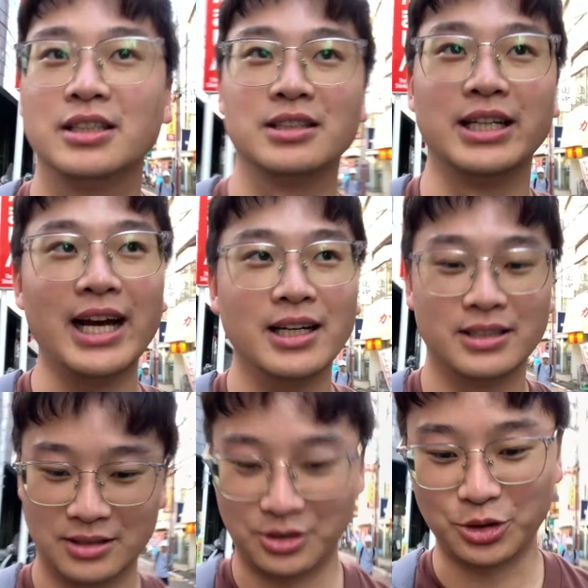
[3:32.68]
yeah,
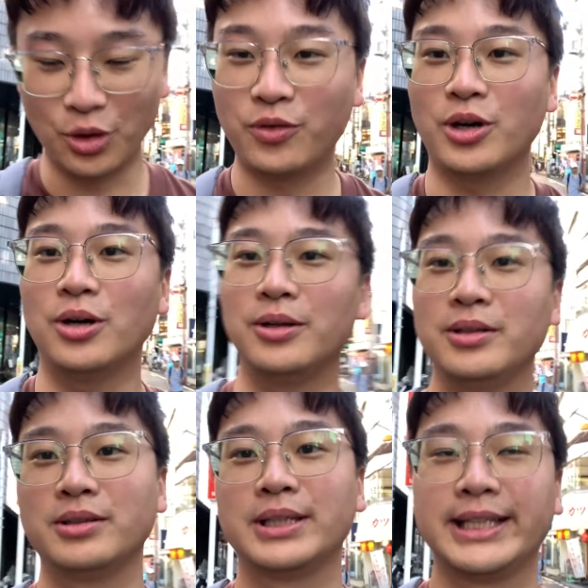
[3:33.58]
just overall
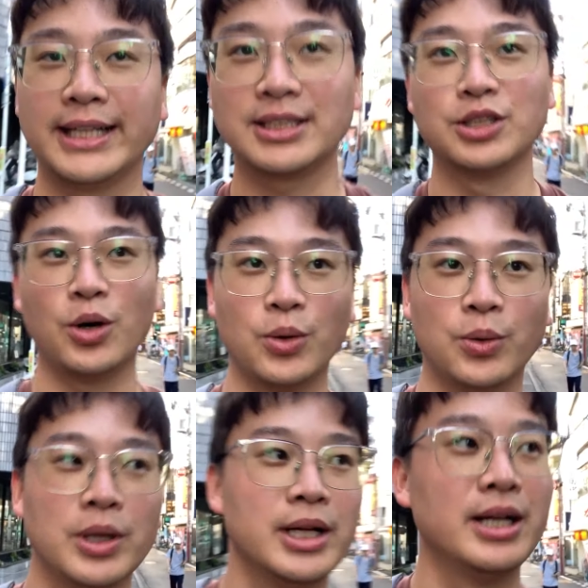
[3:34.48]
get to know
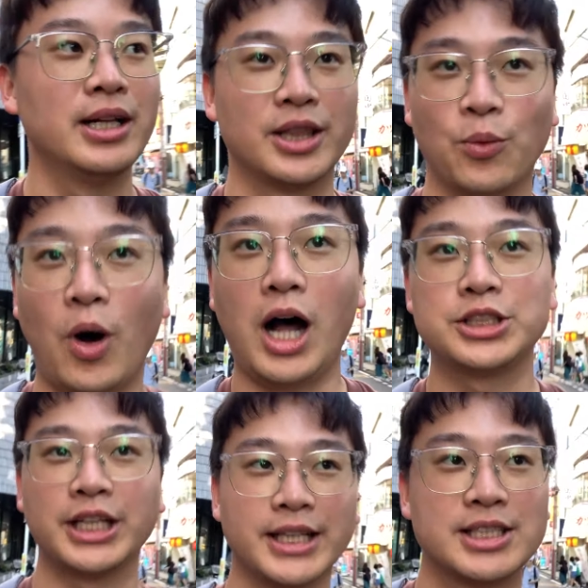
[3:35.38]
the
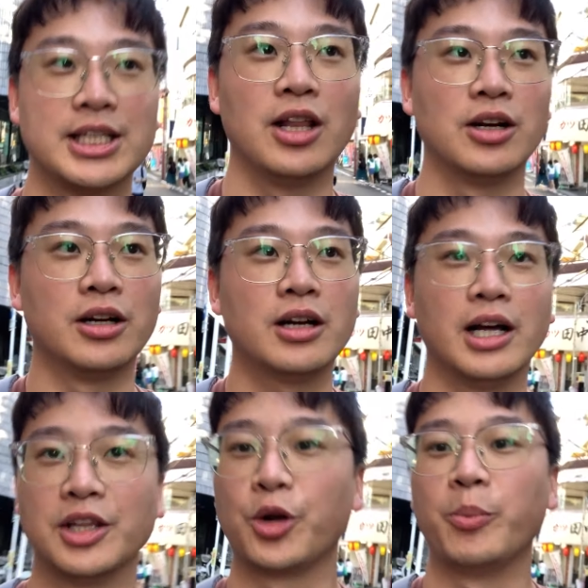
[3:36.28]
watch and the seller a
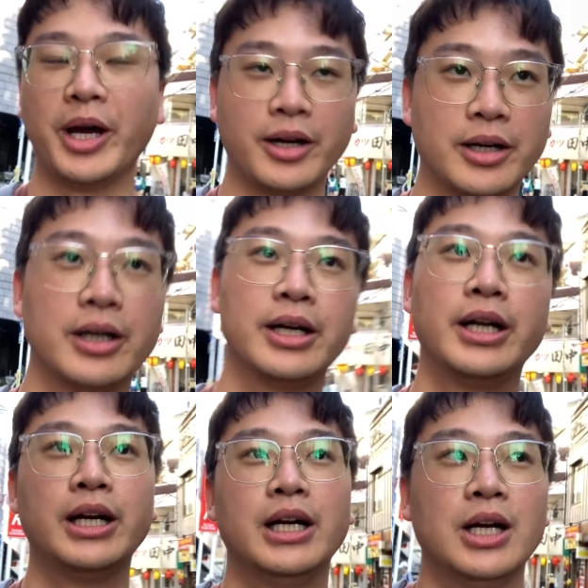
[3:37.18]
little better,
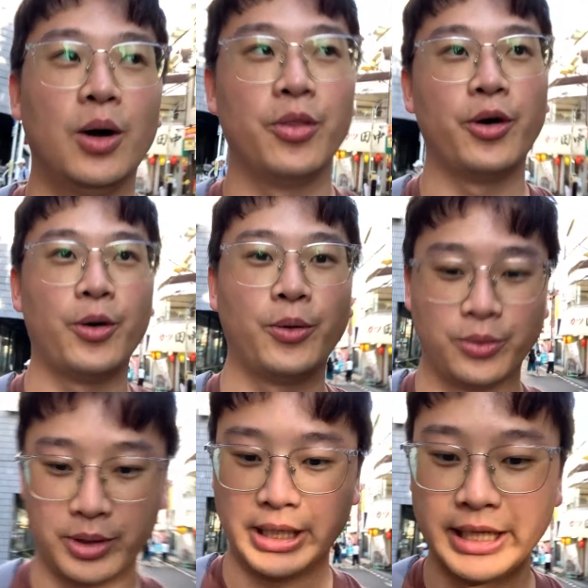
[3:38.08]
although
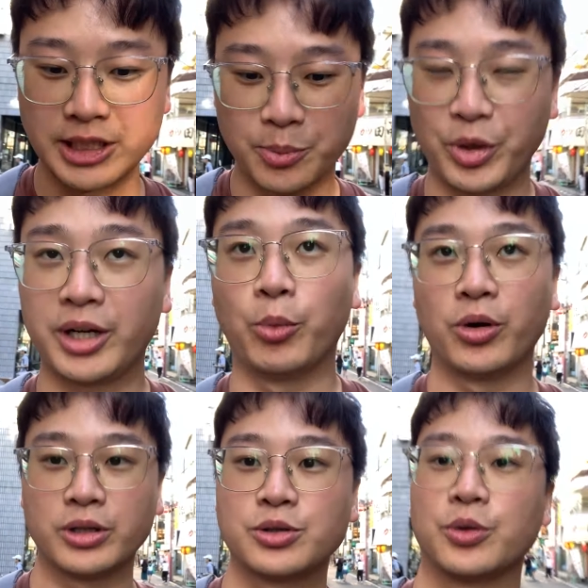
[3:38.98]
it is a brick and
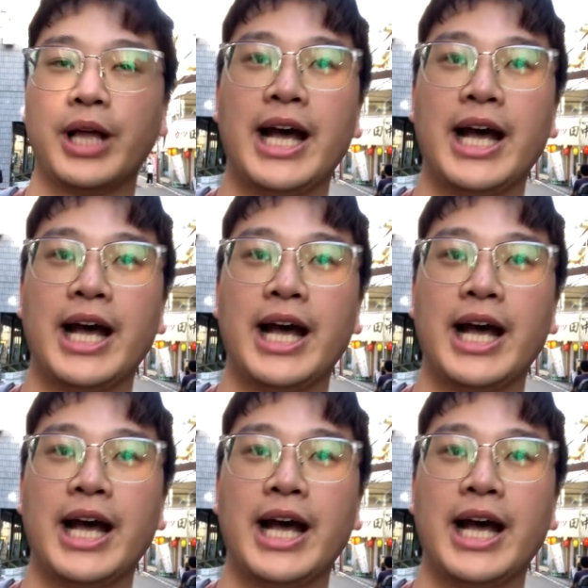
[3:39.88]
mortar store that